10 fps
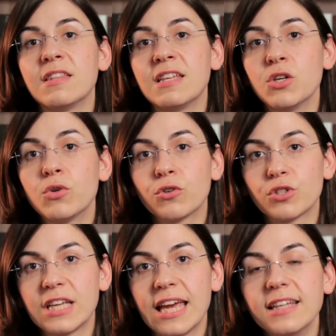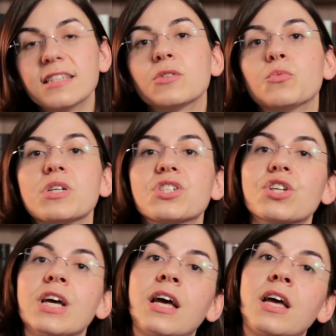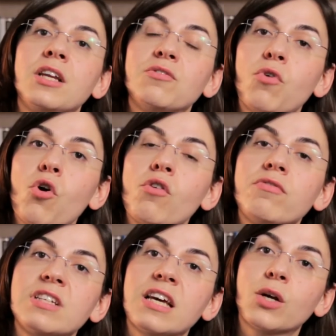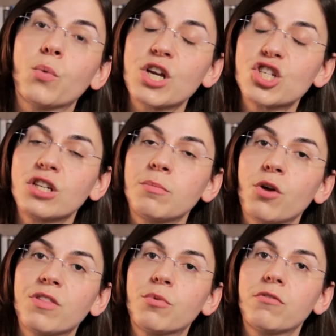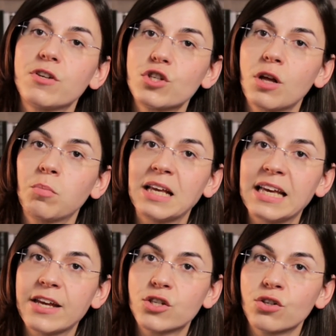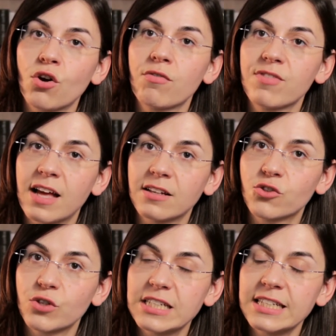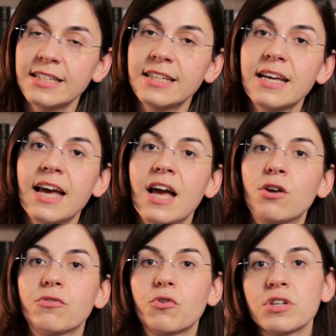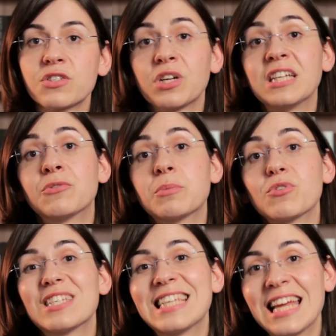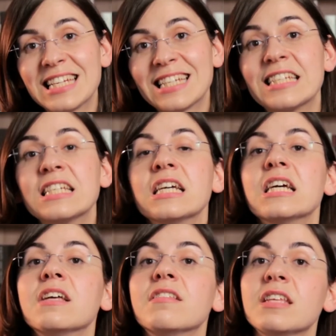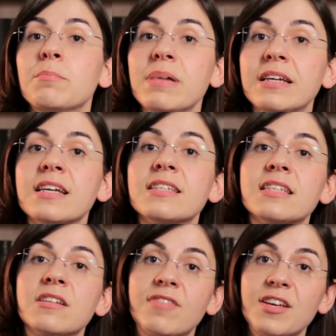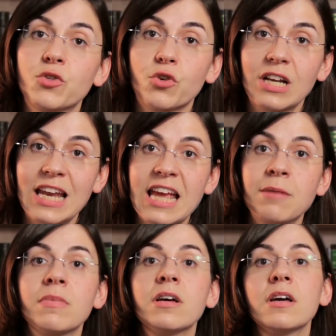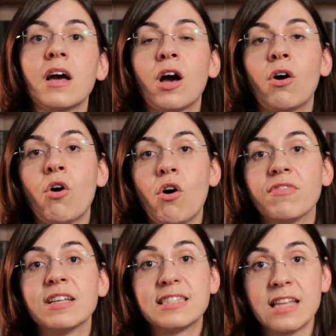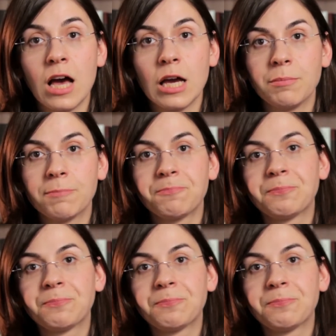the UCOS case, which involved a question about the provisional application of that treaty. And of course, it represented the biggest investor claim of its time.